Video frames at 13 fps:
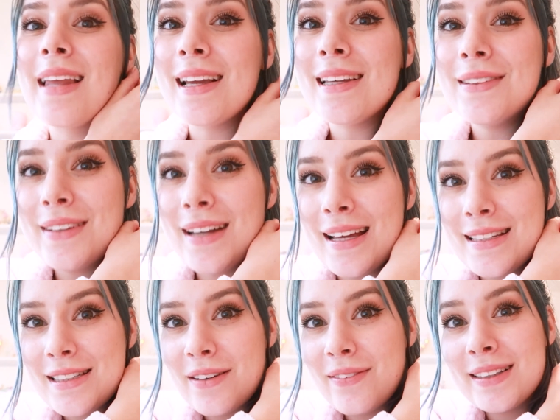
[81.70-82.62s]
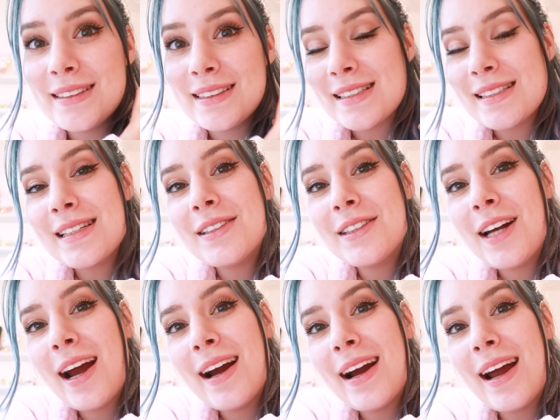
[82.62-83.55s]
Thank you again so much to
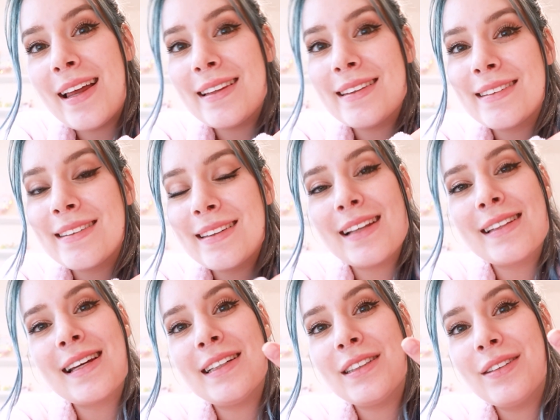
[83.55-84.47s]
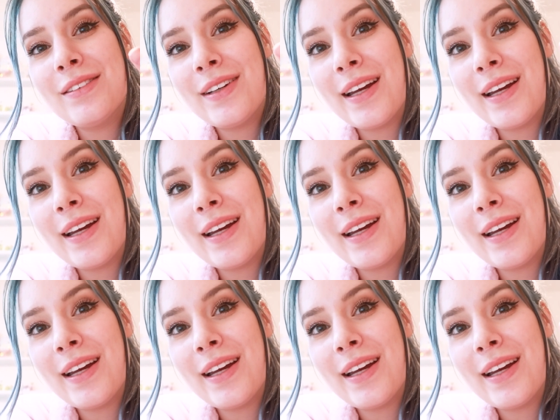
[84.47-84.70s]
Skillshare, and let's get into the